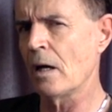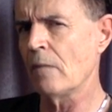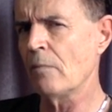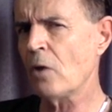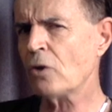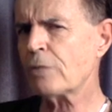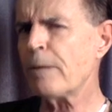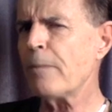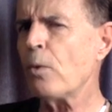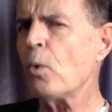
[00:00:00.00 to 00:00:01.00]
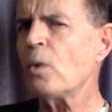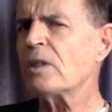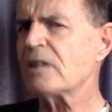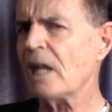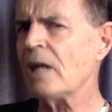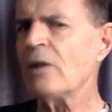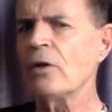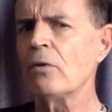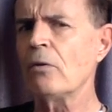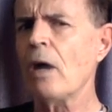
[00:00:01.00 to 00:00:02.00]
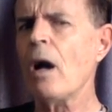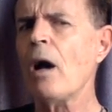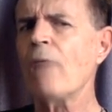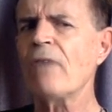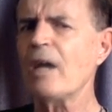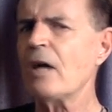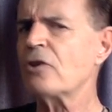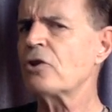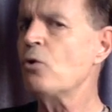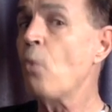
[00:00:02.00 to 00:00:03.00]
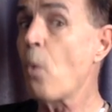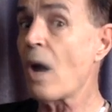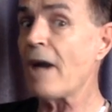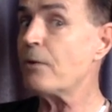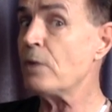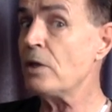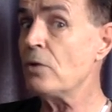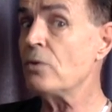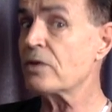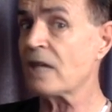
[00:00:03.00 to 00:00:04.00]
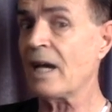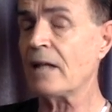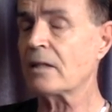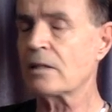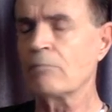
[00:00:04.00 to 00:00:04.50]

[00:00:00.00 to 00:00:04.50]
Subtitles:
Most people will tell you, if I ask you why do we use that,